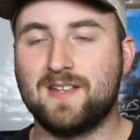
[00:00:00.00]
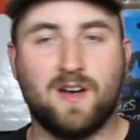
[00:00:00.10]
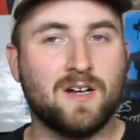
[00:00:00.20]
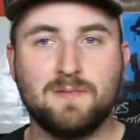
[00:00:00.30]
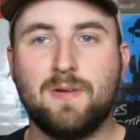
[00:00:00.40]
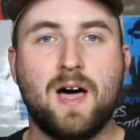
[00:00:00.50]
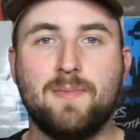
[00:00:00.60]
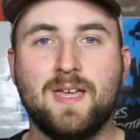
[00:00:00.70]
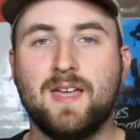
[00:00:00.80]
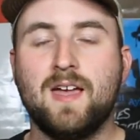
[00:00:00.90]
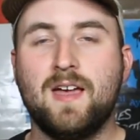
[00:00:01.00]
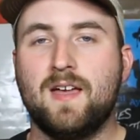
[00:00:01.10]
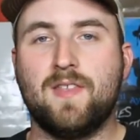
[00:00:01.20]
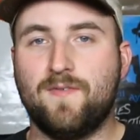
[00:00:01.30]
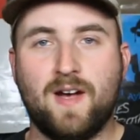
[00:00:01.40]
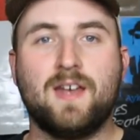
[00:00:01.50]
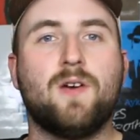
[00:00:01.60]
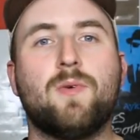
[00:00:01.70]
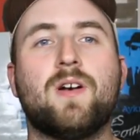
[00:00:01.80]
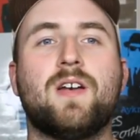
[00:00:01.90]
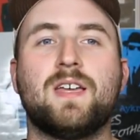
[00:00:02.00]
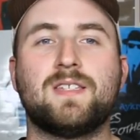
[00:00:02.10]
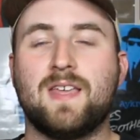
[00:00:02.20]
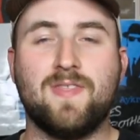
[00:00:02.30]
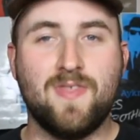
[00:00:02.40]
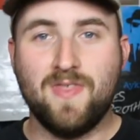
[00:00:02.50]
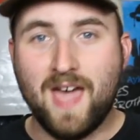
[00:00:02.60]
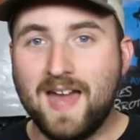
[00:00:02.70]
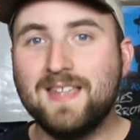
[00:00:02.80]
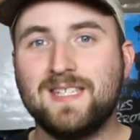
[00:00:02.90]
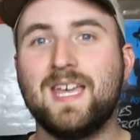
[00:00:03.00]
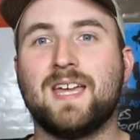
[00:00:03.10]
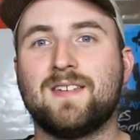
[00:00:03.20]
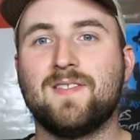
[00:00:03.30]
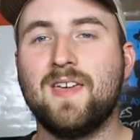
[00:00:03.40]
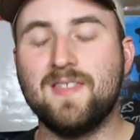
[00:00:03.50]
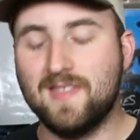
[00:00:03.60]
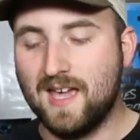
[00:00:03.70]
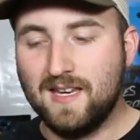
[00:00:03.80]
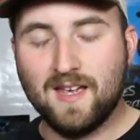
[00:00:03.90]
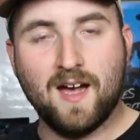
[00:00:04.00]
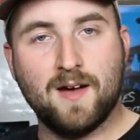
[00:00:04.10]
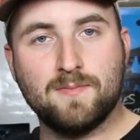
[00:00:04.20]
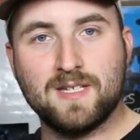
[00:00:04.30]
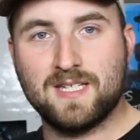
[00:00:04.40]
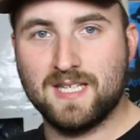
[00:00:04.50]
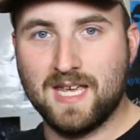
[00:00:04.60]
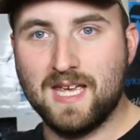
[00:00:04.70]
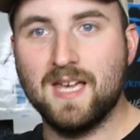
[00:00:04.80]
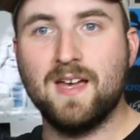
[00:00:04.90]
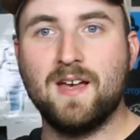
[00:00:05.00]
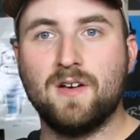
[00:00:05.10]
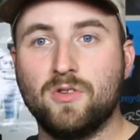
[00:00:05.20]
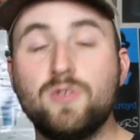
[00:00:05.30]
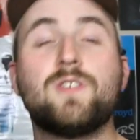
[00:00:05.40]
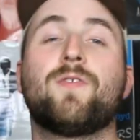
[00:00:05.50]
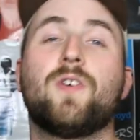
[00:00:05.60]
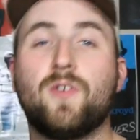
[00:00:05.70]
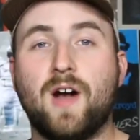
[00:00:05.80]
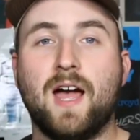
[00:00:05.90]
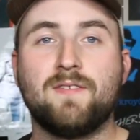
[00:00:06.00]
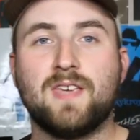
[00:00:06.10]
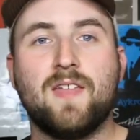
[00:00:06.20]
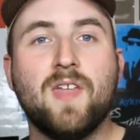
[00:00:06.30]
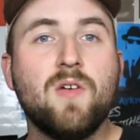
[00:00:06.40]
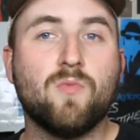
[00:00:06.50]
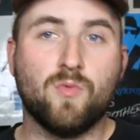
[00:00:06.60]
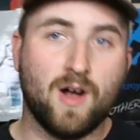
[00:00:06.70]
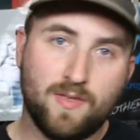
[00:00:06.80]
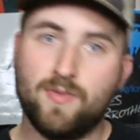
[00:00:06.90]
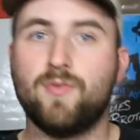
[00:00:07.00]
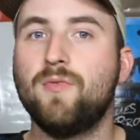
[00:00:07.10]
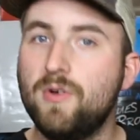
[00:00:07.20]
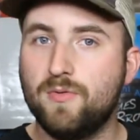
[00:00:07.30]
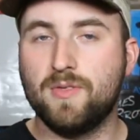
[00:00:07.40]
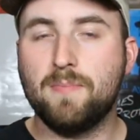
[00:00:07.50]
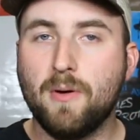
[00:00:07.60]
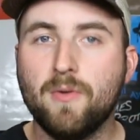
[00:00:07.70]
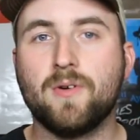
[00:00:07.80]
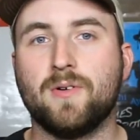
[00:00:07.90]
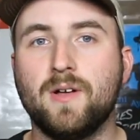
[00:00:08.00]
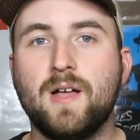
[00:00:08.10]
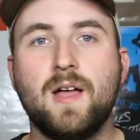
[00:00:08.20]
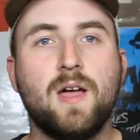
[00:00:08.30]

They talk to Bobby, they find out where it is, and that is it. They then come to see Lucifer arrives, and they run through the portal.